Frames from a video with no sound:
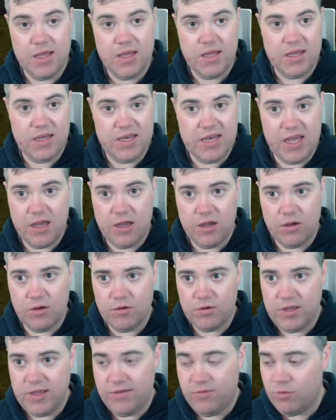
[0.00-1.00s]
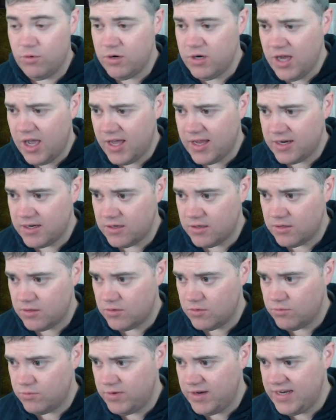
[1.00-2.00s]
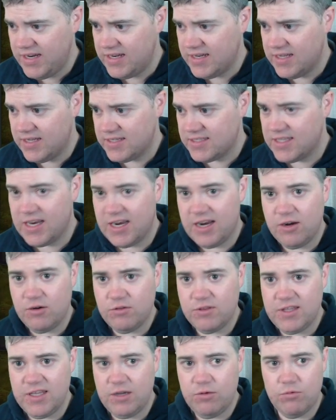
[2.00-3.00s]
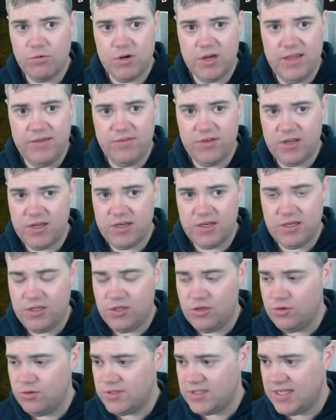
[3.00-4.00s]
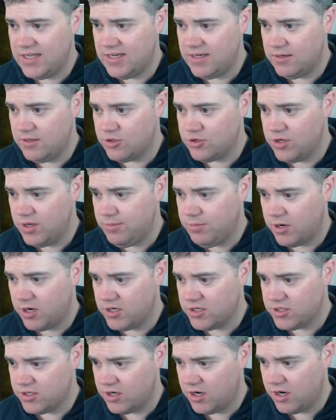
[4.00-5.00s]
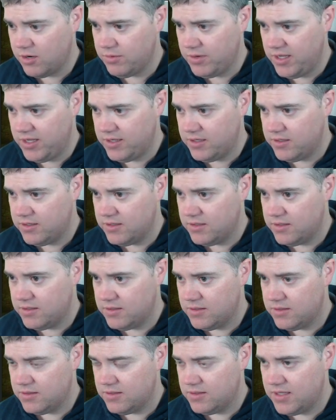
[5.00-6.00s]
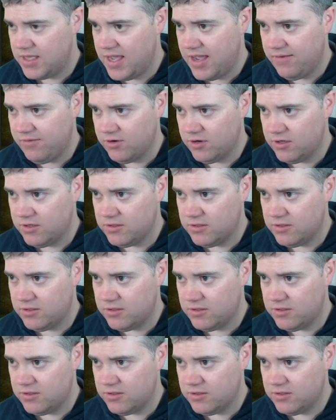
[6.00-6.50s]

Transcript: Now, if we're not reading this, then I don't think we're even using tree parser, are we? Ever.